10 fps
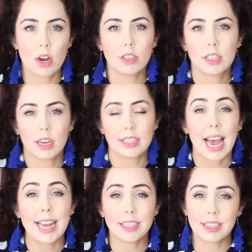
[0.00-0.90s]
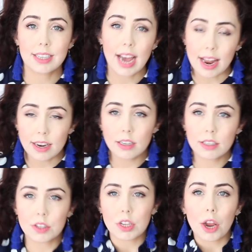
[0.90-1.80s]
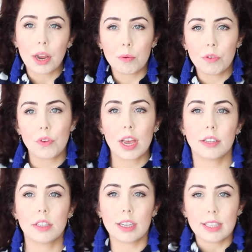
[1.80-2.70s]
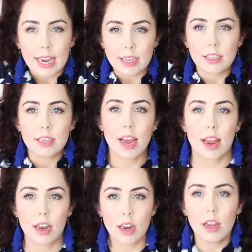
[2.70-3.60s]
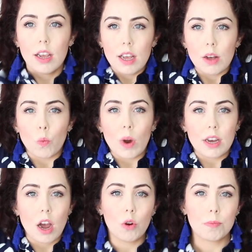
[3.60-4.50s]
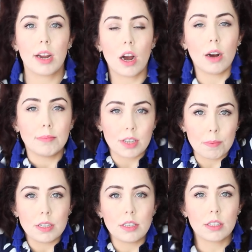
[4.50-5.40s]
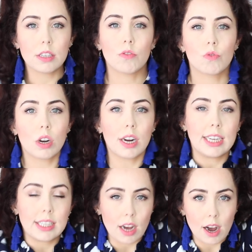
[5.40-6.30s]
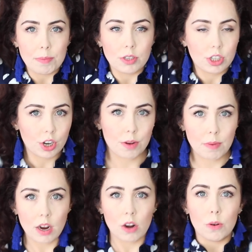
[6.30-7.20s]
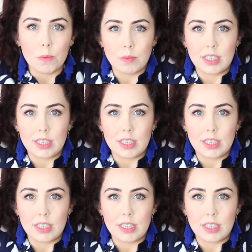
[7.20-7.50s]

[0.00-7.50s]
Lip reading: out a size 8 to 10. So it would fit a size 8 to 10. When I hold my arms up, it doesn't rise up and show my whole